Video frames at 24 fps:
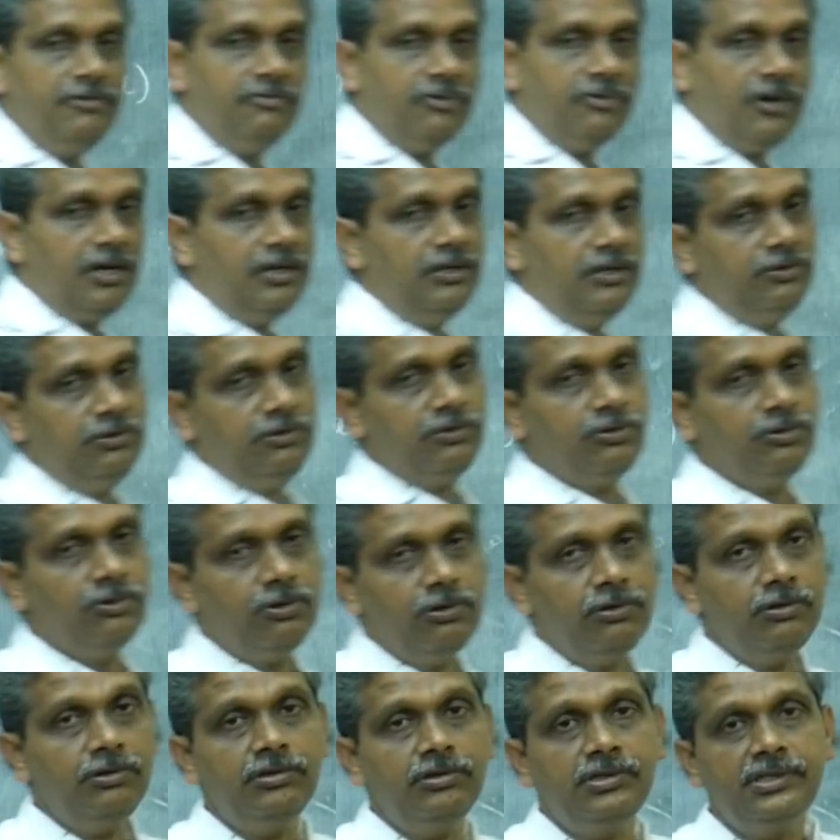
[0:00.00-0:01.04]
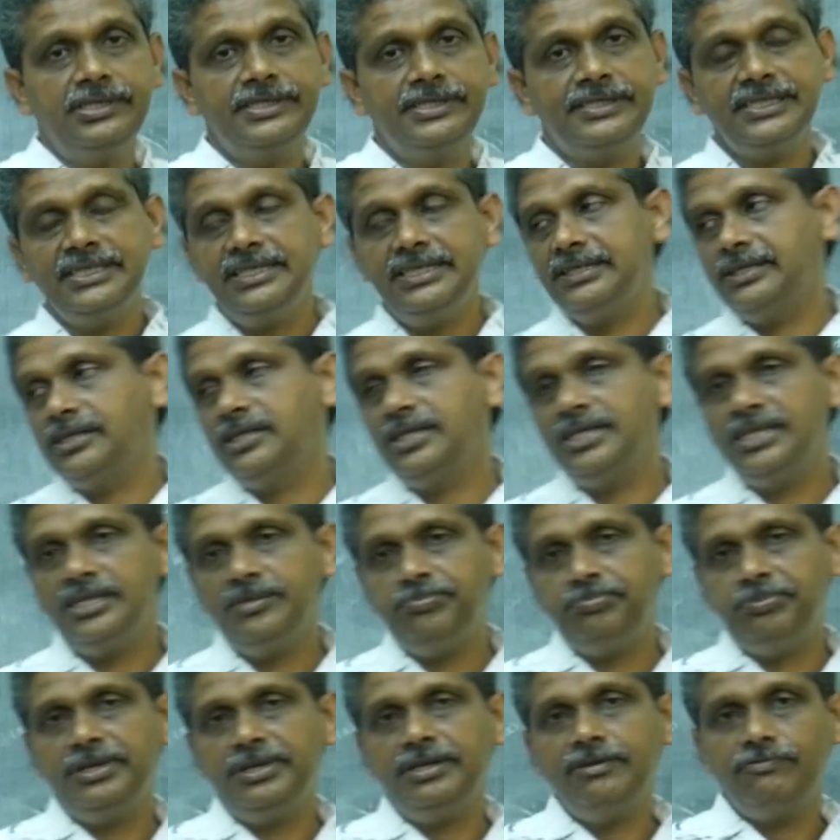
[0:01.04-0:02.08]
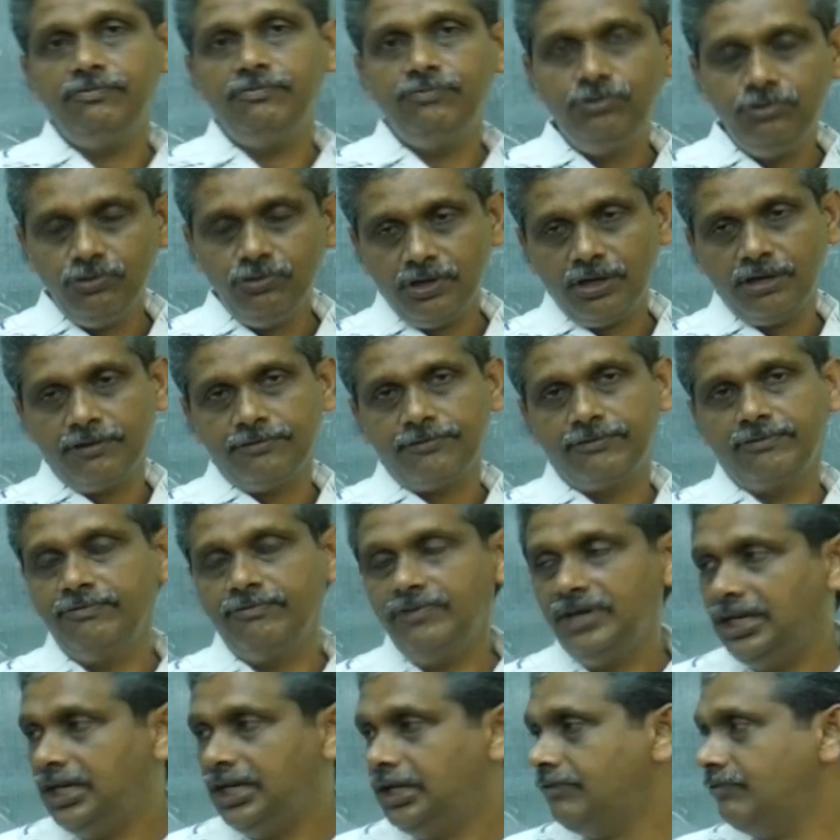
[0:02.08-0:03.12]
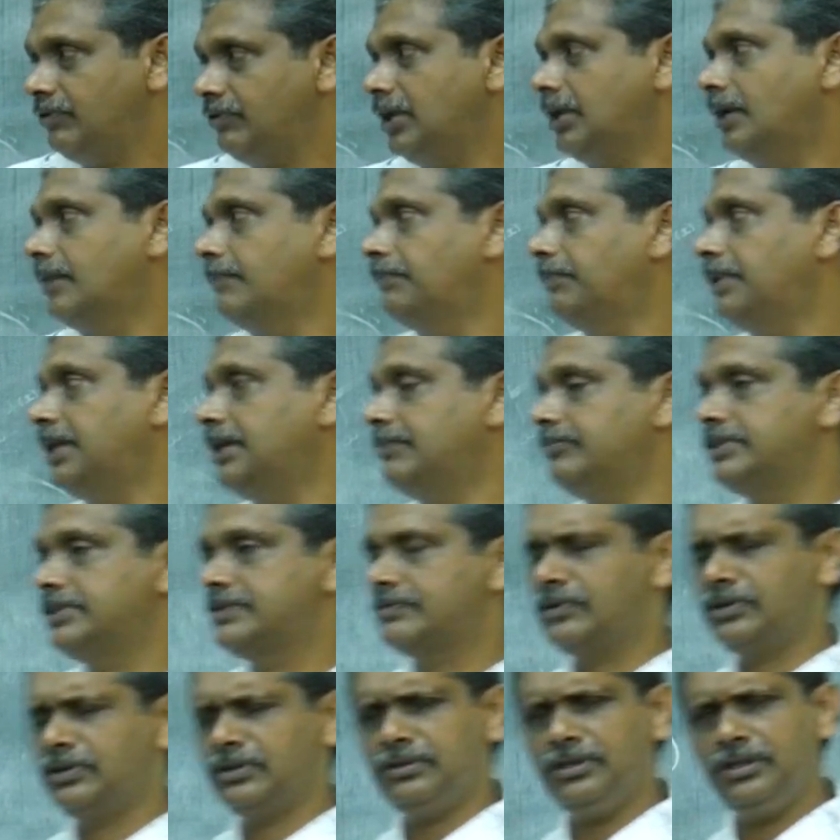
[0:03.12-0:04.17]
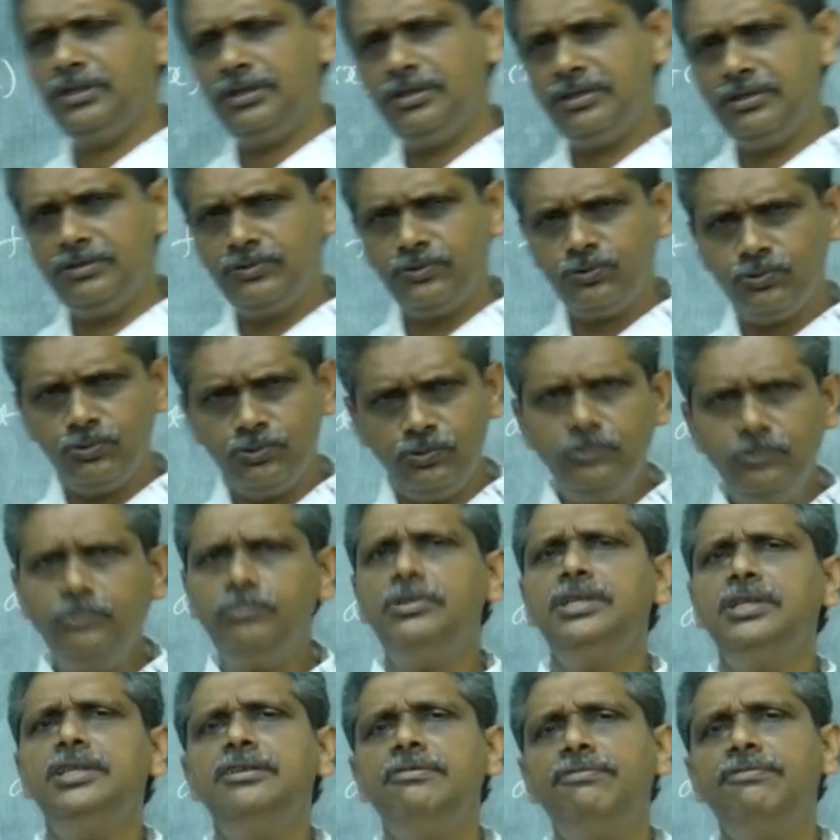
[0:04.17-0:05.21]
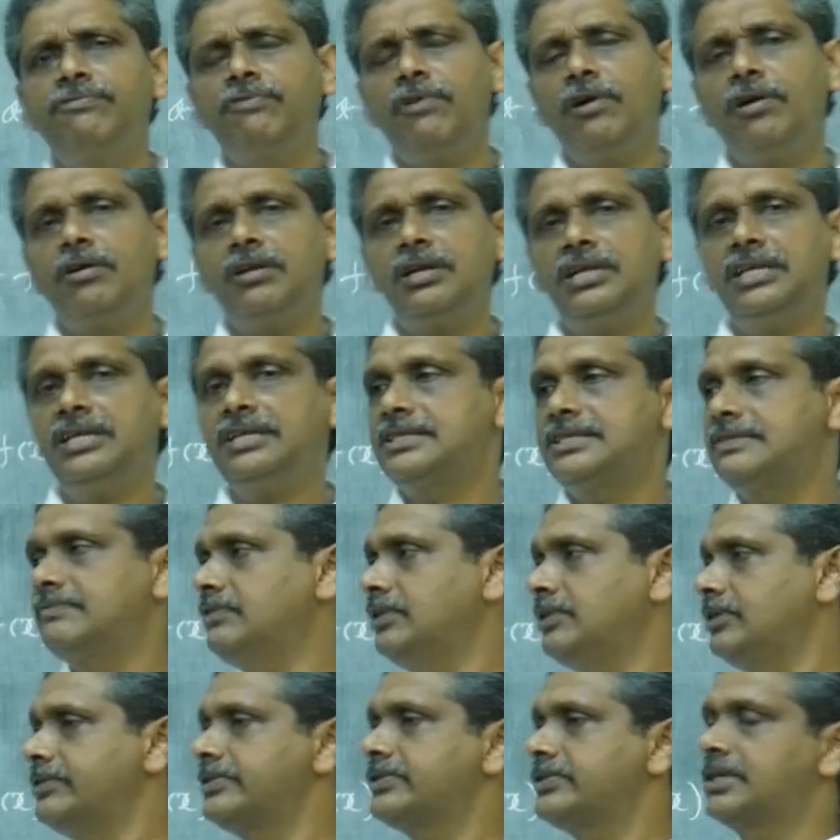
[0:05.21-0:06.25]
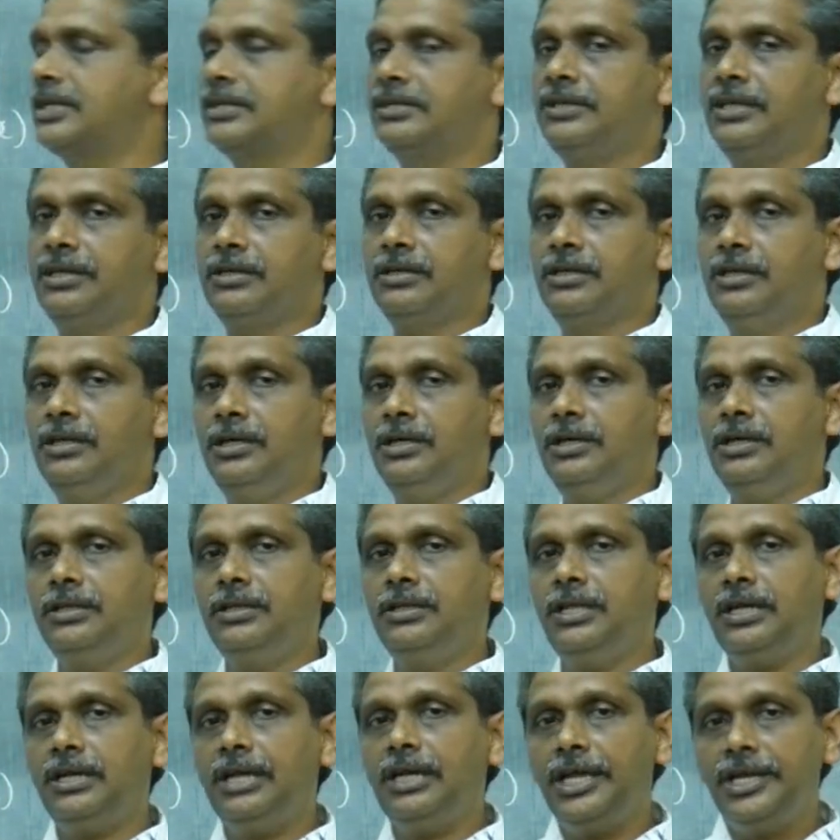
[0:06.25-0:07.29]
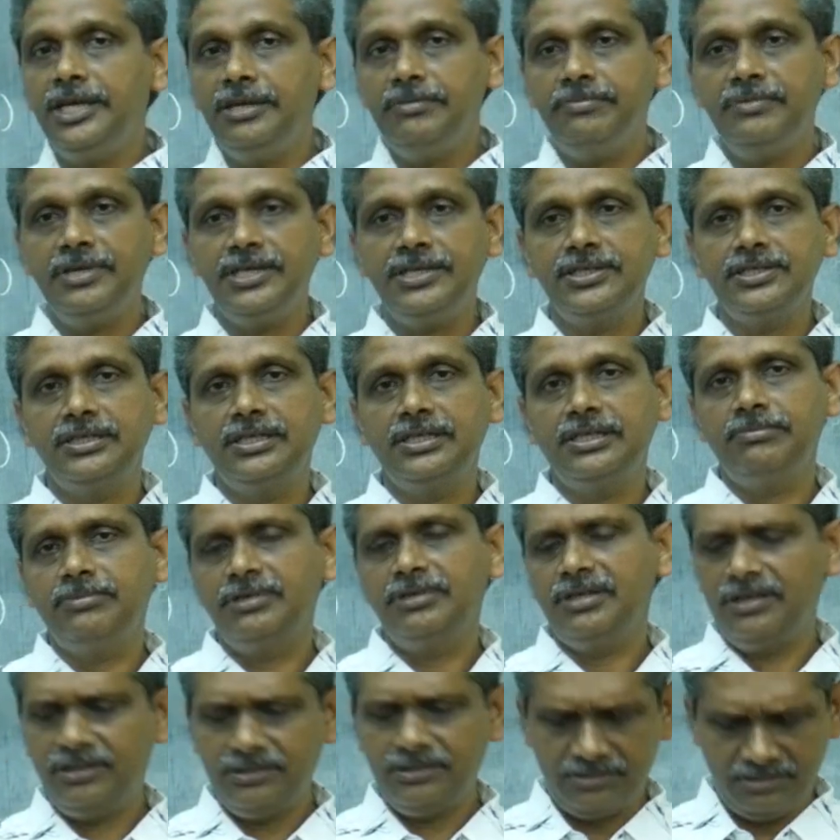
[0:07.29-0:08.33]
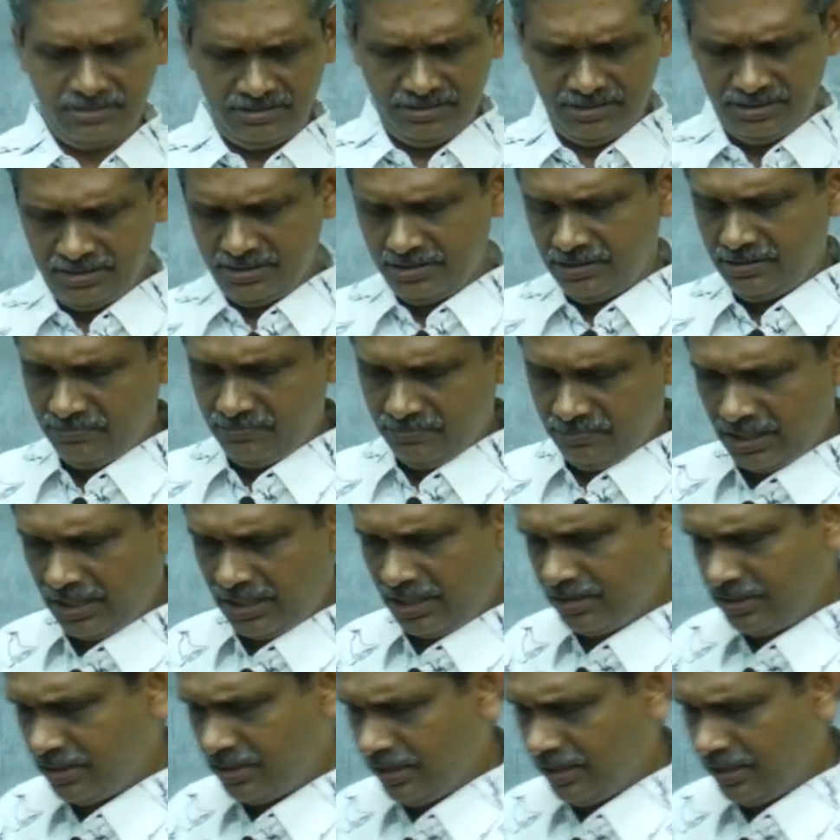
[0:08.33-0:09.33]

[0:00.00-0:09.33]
want to go and see deeply view of where we are applying this part, there are so many foreigners videos are there. There are animation, and because we are the